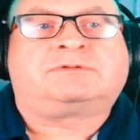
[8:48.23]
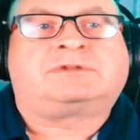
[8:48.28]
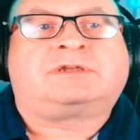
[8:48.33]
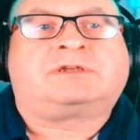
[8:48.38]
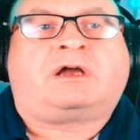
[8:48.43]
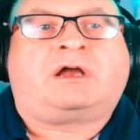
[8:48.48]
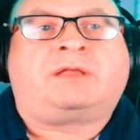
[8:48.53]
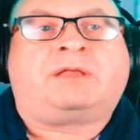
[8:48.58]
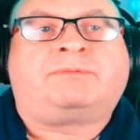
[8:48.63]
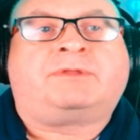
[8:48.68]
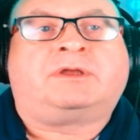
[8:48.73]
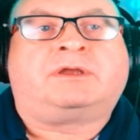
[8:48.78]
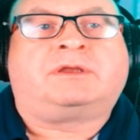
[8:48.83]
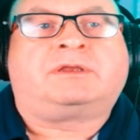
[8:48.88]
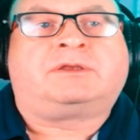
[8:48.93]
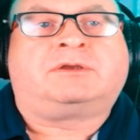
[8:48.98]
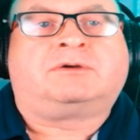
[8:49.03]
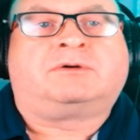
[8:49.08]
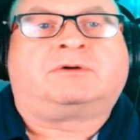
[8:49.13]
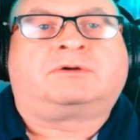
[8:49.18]
time
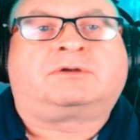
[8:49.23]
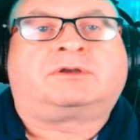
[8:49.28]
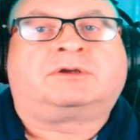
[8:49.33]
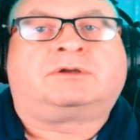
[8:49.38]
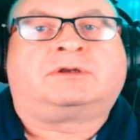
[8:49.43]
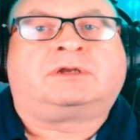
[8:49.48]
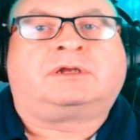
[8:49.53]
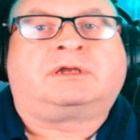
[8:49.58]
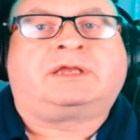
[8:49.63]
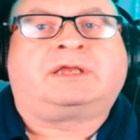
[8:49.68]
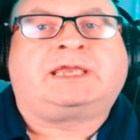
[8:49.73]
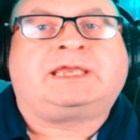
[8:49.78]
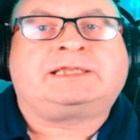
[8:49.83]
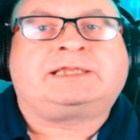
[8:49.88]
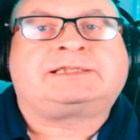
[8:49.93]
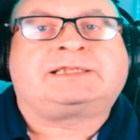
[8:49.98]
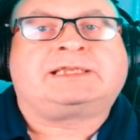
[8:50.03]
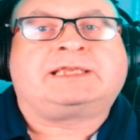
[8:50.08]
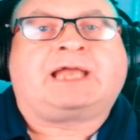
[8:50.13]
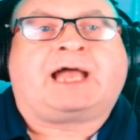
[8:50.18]
that you're going to
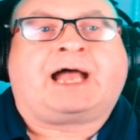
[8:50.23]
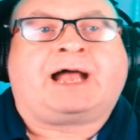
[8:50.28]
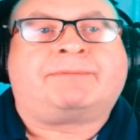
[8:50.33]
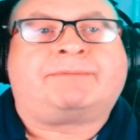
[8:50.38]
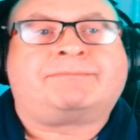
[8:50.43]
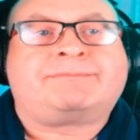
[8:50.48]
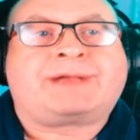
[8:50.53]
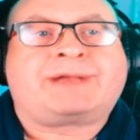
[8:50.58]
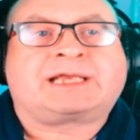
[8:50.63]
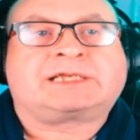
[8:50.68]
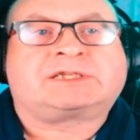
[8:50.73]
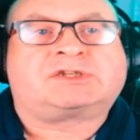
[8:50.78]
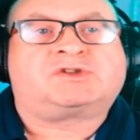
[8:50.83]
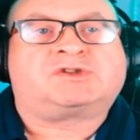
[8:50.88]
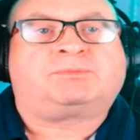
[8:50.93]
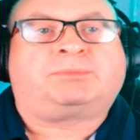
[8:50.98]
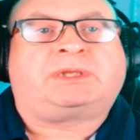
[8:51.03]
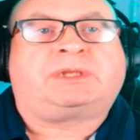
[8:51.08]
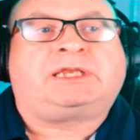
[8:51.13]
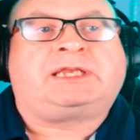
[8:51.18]
hit it at max
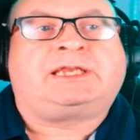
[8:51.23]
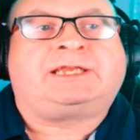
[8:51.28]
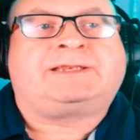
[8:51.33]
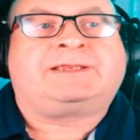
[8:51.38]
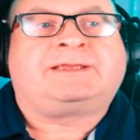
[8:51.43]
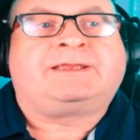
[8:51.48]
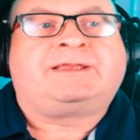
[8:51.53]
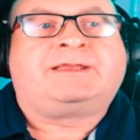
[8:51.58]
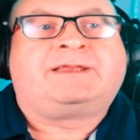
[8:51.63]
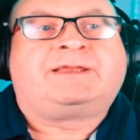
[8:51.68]
speed.